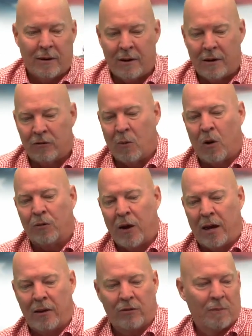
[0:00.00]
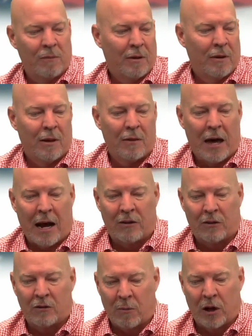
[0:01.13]
Some more things that I'm
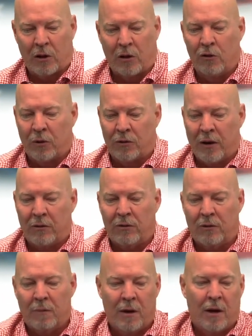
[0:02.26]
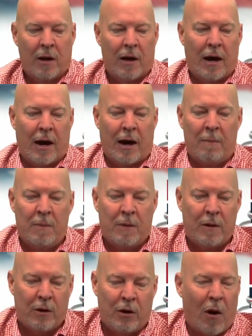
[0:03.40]
going to close with this. You
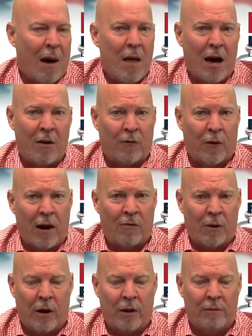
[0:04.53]
know, I'm not for everyone.